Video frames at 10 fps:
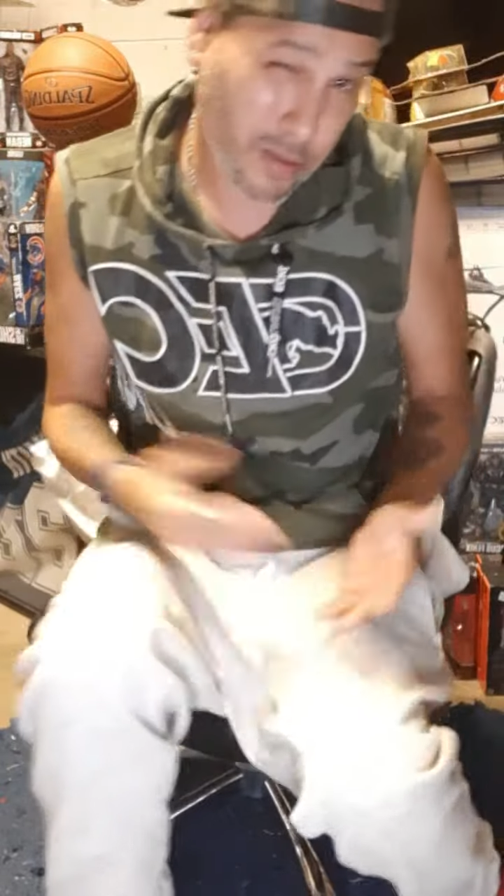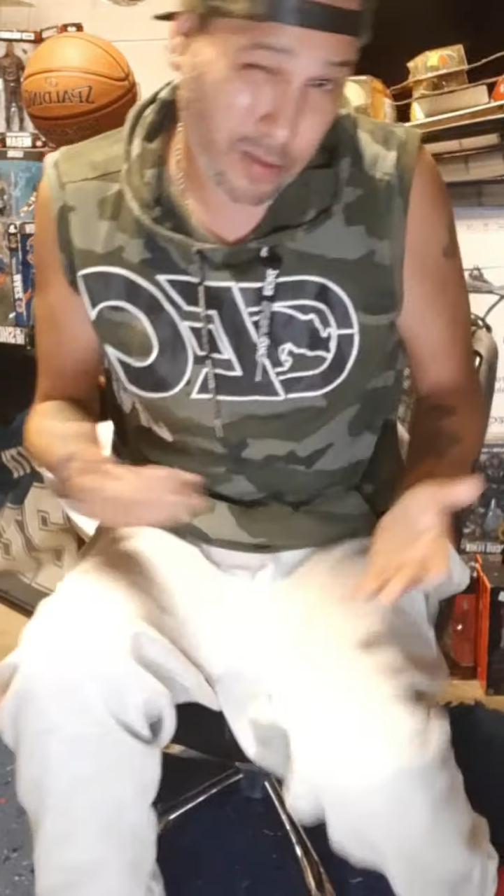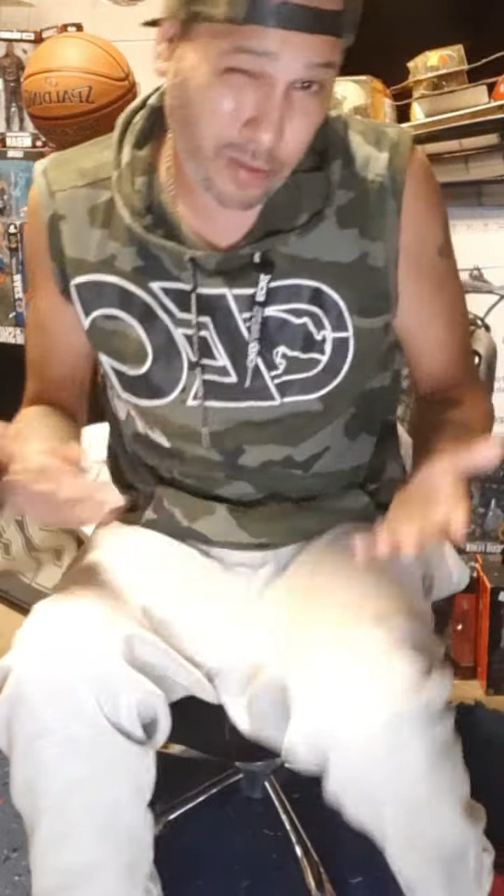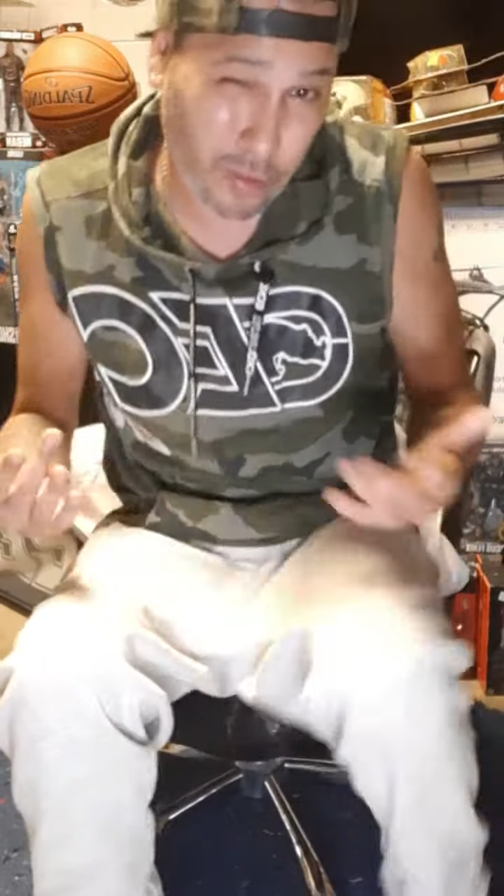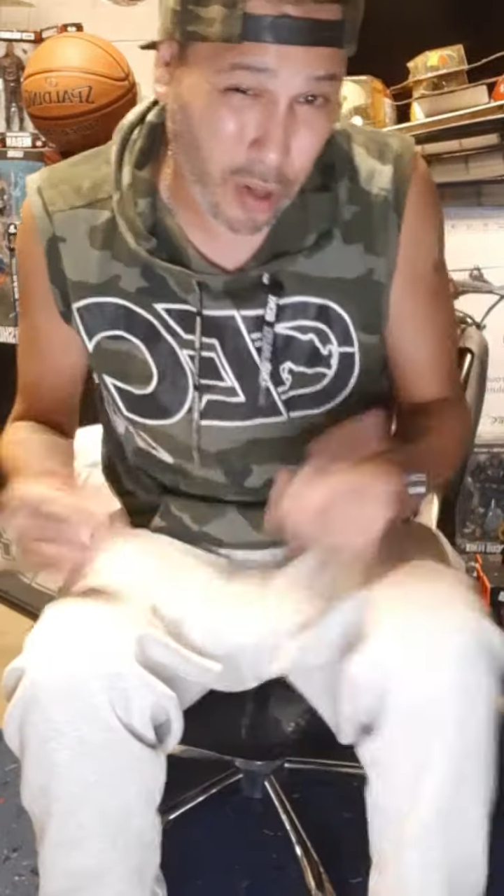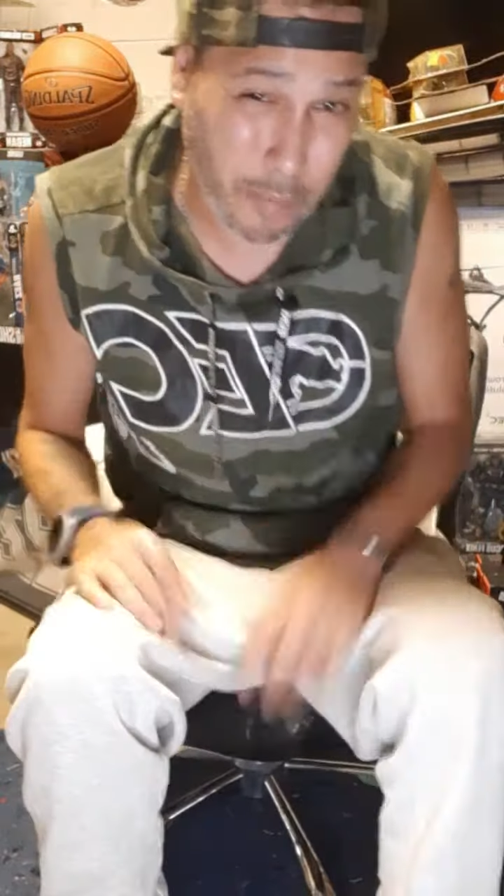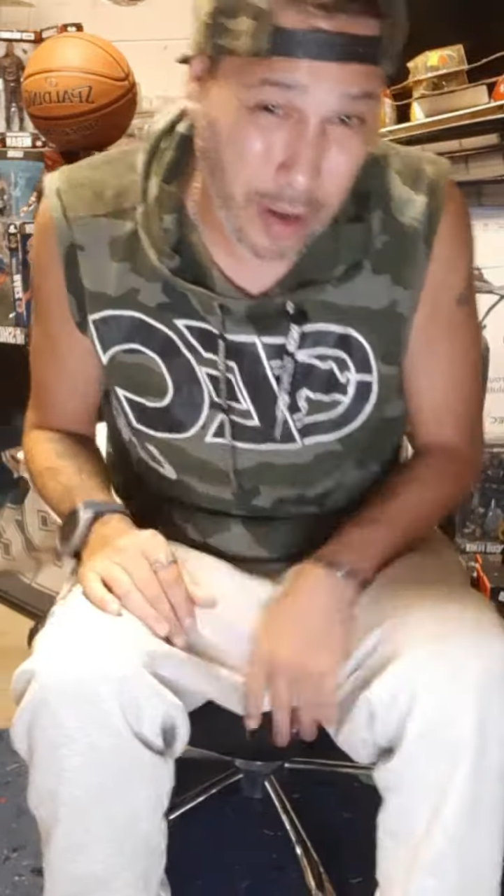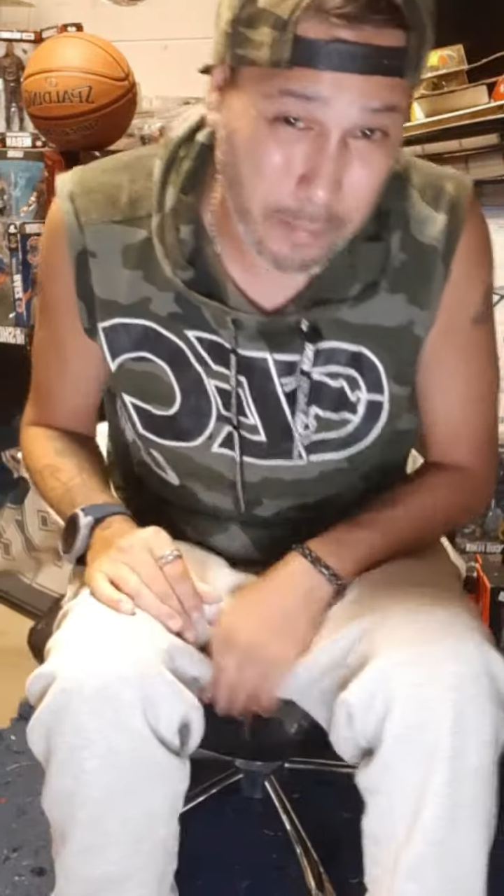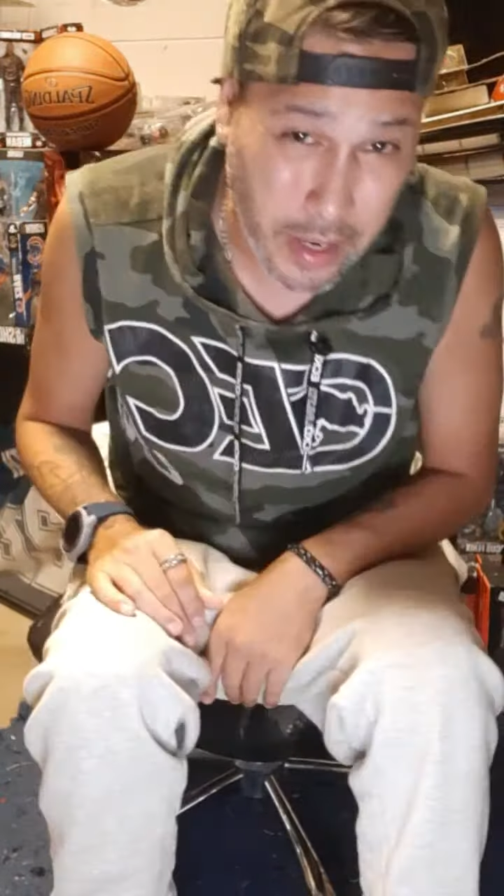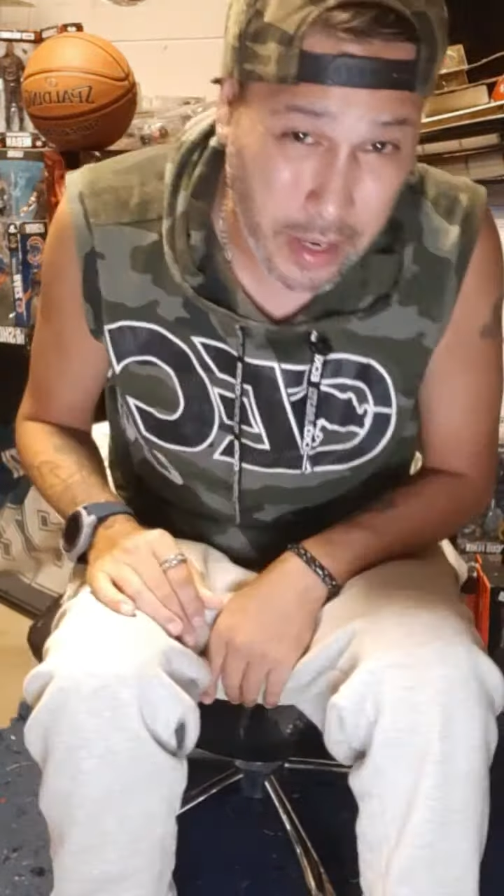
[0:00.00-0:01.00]
You talking
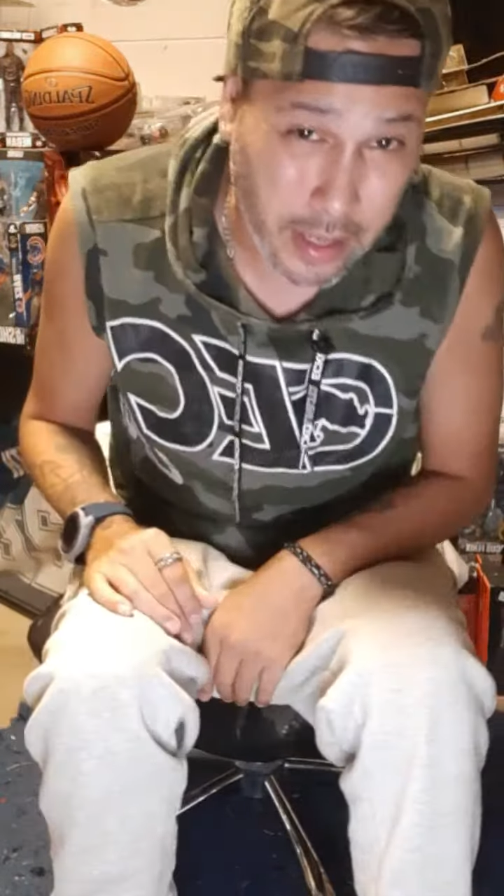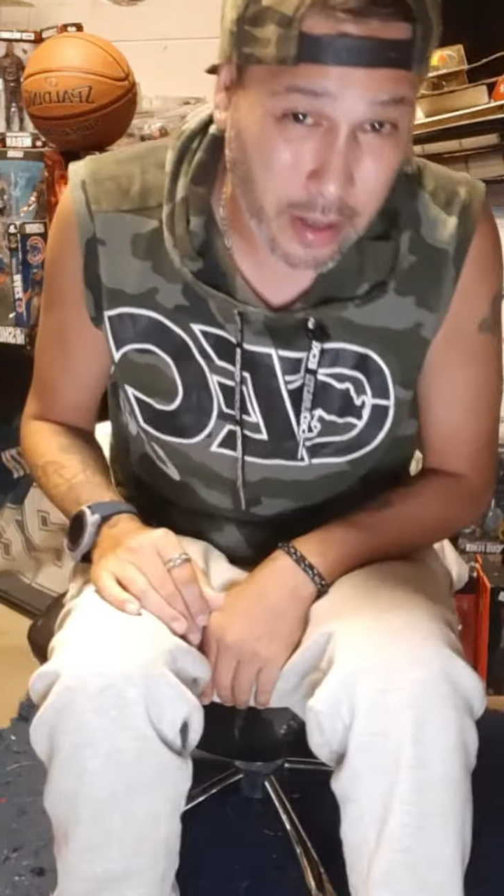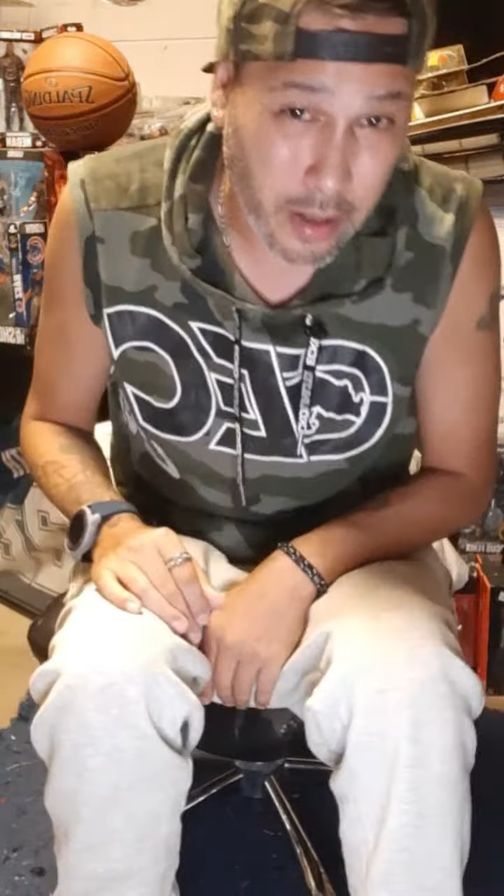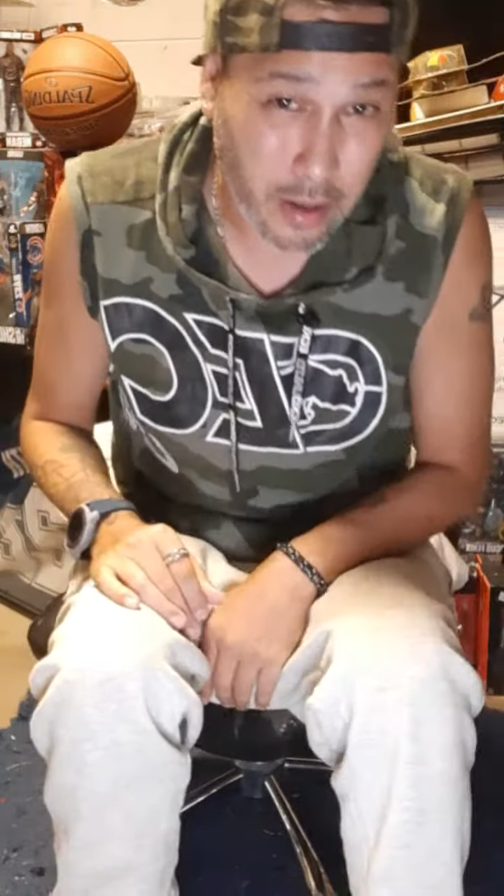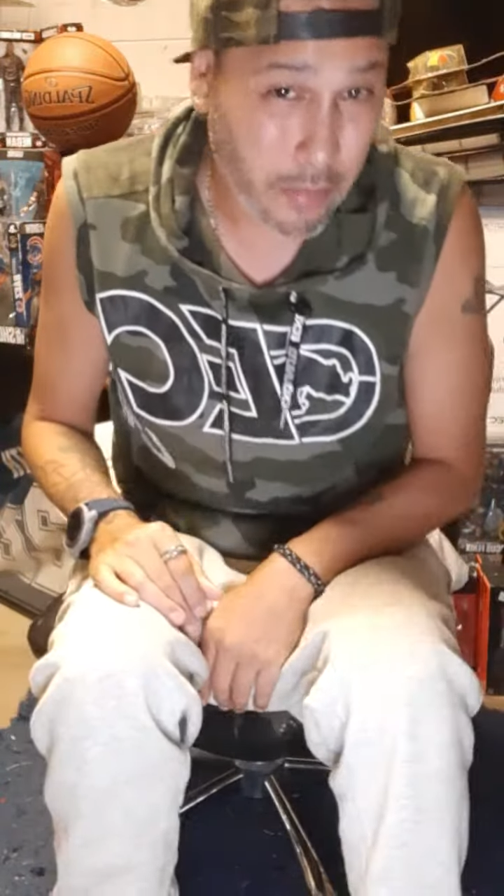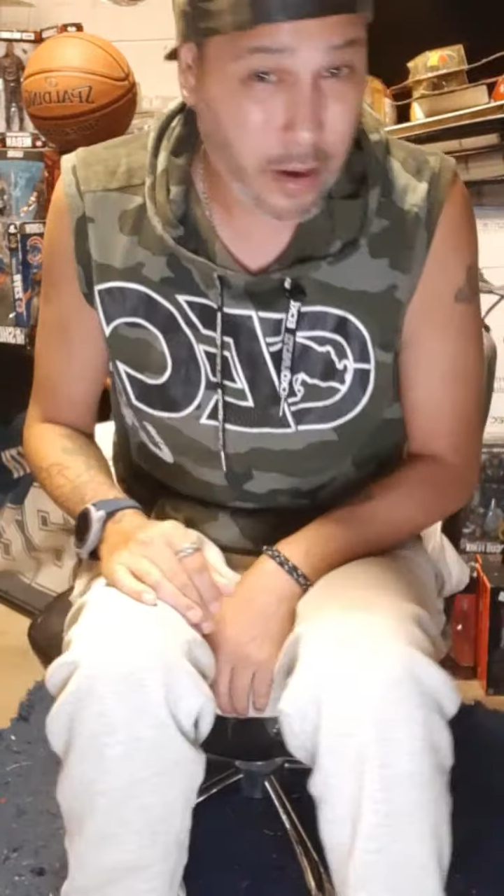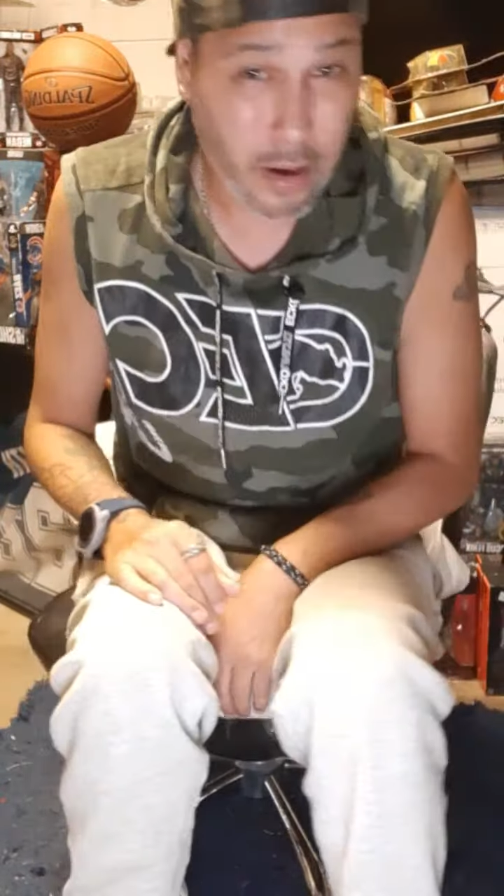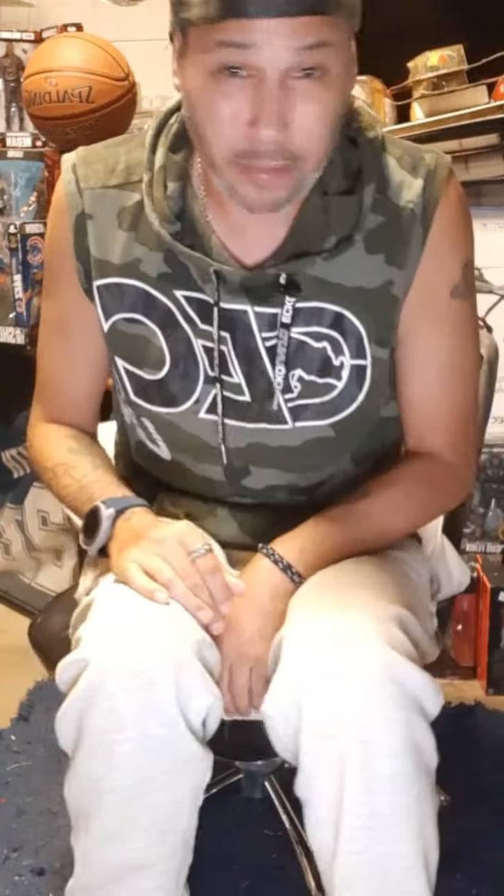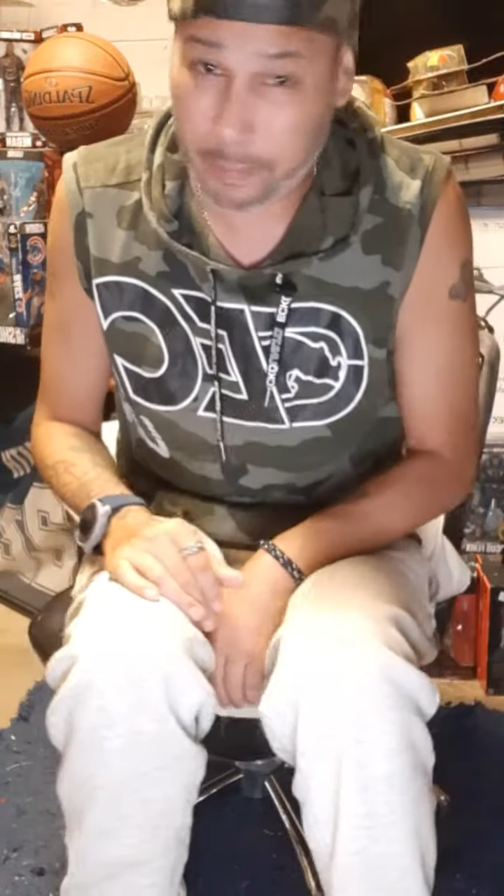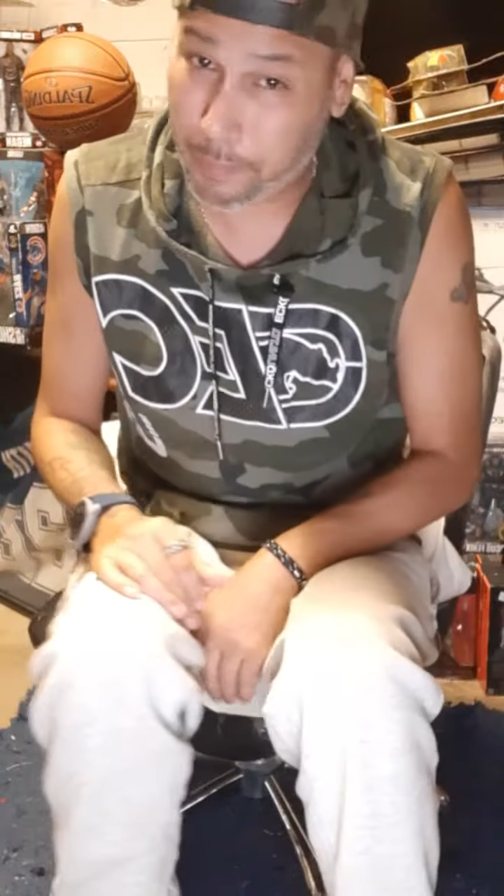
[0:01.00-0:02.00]
about me?
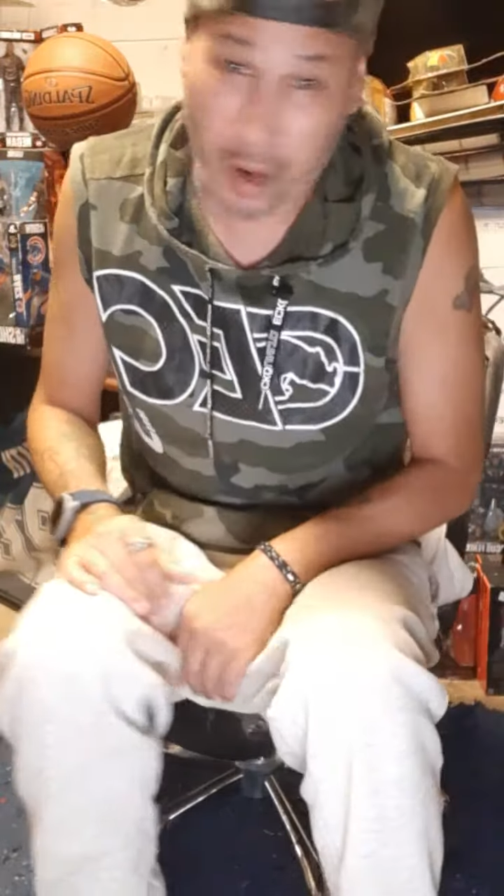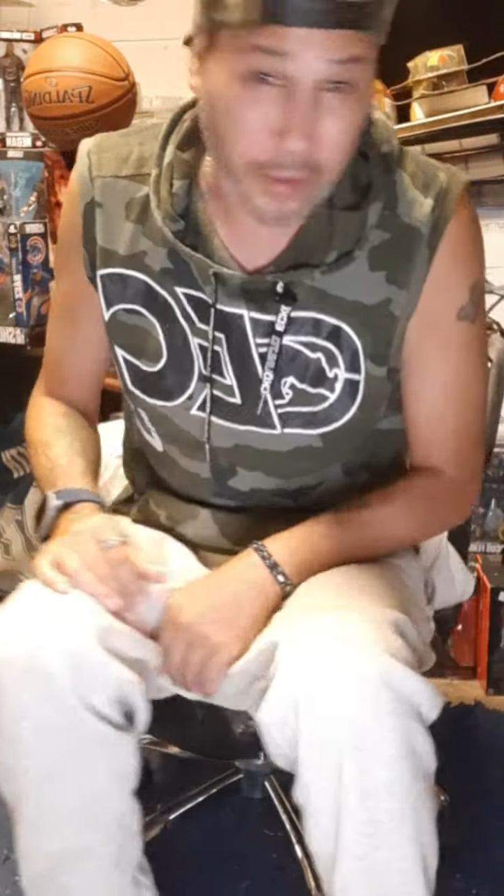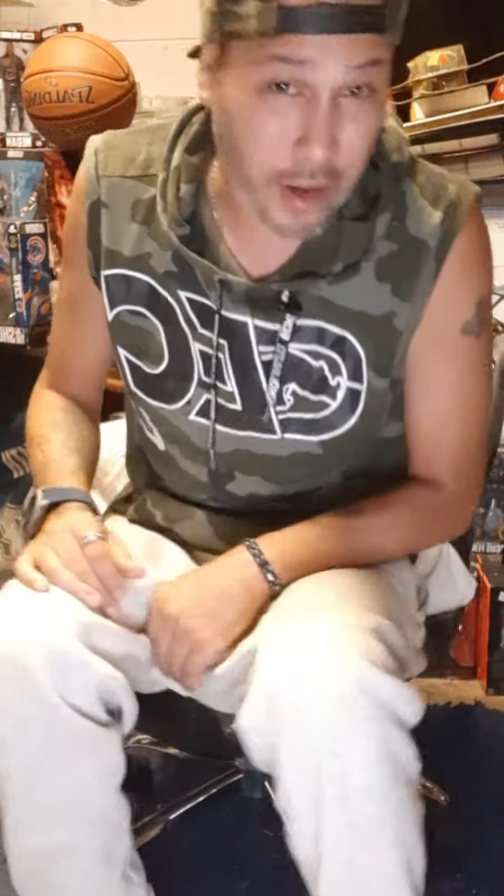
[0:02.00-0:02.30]
Brother,